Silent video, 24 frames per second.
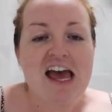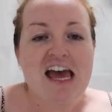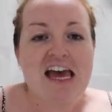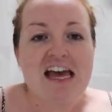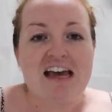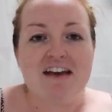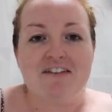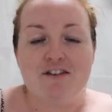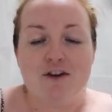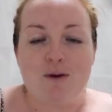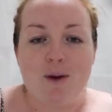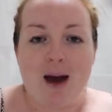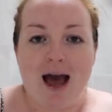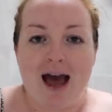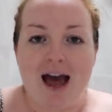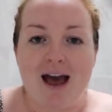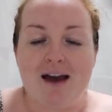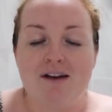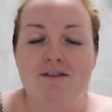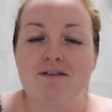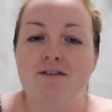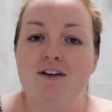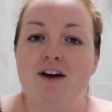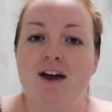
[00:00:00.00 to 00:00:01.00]
If you
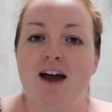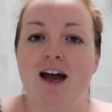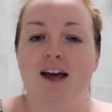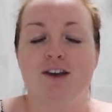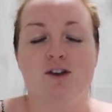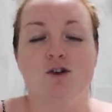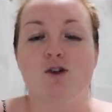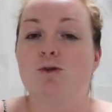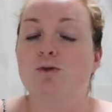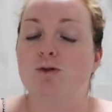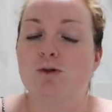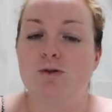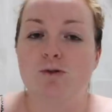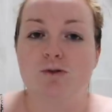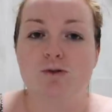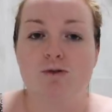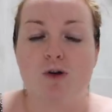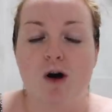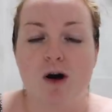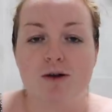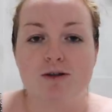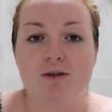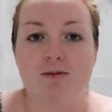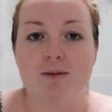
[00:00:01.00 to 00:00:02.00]
have, and you're not
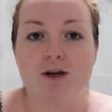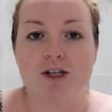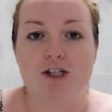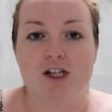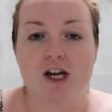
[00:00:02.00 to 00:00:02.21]
subscribed to my